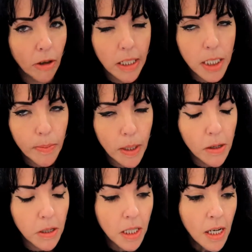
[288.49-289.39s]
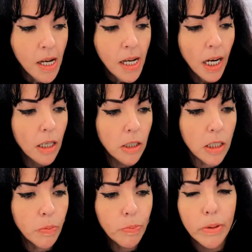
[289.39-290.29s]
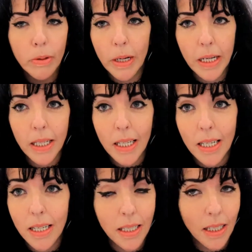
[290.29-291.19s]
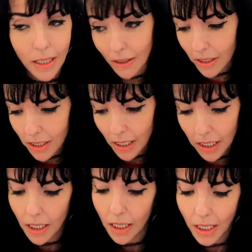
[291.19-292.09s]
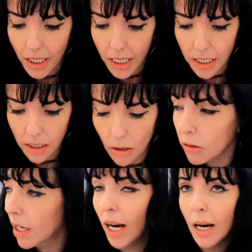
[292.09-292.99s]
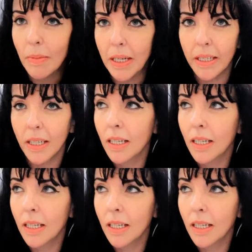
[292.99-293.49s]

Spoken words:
transport, I'll just spray this, and honestly it's so calming,